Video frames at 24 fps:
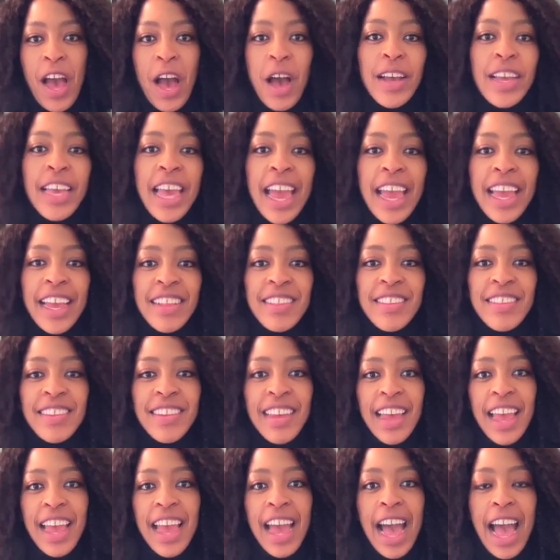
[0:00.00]
Okay,
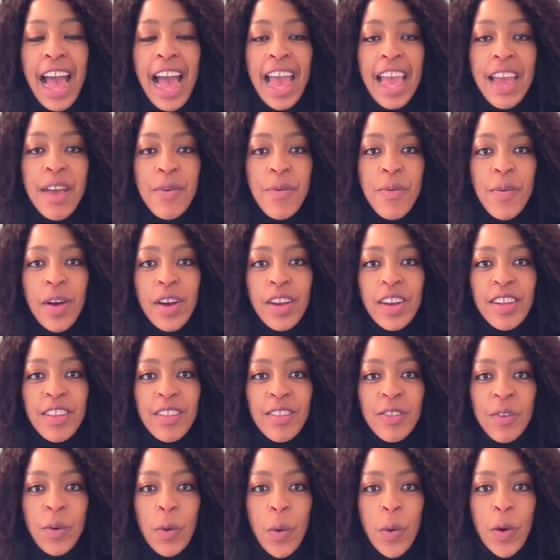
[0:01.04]
today I want to
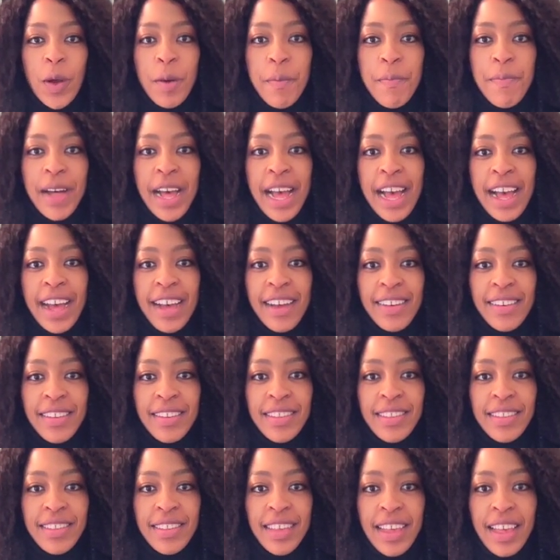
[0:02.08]
talk
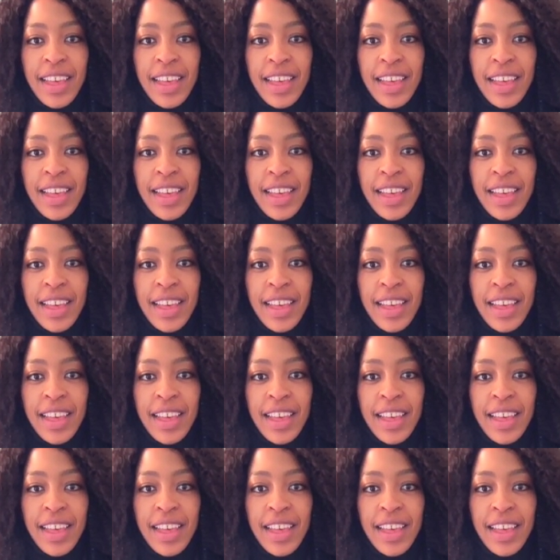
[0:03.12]
about